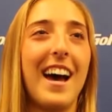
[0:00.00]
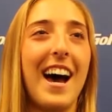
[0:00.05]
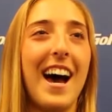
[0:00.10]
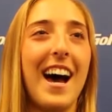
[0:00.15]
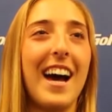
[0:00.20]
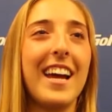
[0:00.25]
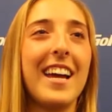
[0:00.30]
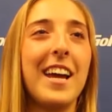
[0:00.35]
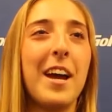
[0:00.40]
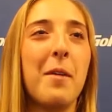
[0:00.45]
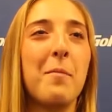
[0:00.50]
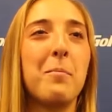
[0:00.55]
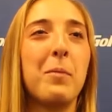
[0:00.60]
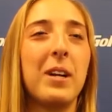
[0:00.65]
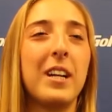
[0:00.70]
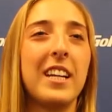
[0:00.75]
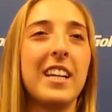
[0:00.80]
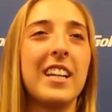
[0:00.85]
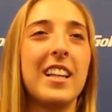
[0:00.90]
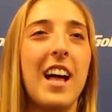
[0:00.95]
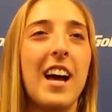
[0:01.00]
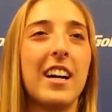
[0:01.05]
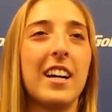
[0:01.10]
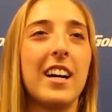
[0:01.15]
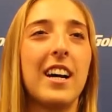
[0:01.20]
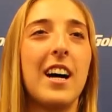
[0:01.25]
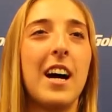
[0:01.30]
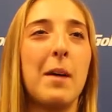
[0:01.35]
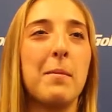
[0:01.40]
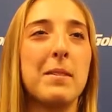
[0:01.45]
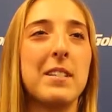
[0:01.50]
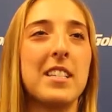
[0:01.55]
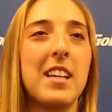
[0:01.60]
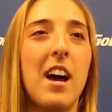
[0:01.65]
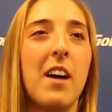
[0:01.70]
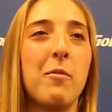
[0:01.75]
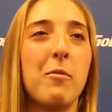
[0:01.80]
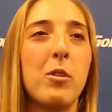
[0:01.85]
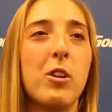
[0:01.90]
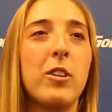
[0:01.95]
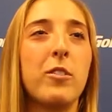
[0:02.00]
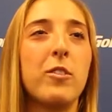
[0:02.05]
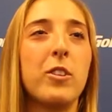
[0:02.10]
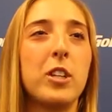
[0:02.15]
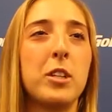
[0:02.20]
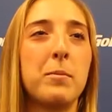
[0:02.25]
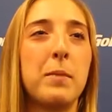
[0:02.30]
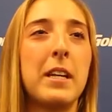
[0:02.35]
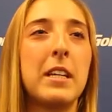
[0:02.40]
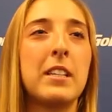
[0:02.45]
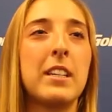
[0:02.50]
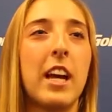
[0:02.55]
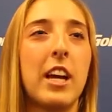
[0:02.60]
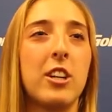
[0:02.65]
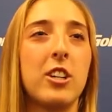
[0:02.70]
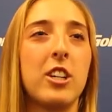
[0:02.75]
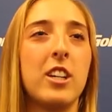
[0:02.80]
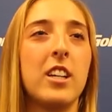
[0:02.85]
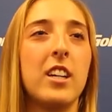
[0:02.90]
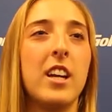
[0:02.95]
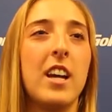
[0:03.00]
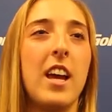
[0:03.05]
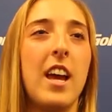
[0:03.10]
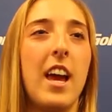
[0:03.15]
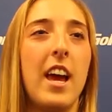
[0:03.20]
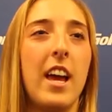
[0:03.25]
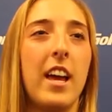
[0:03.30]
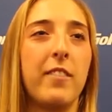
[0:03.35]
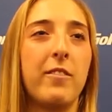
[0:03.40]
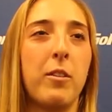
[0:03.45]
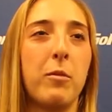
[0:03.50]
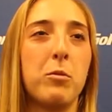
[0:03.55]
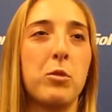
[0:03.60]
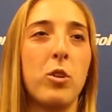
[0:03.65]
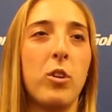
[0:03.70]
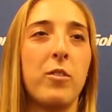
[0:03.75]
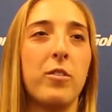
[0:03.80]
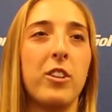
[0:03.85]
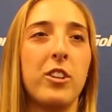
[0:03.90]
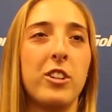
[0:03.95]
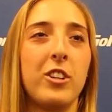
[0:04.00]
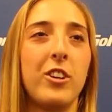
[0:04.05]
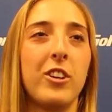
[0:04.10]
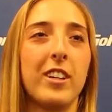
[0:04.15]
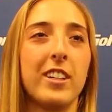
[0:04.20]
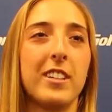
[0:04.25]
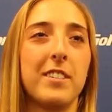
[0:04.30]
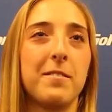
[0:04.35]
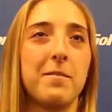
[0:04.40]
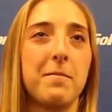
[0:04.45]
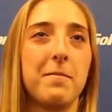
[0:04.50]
Hi, I'm Brittany Allocca. I'm a sophomore first base catcher from Stormville, New York.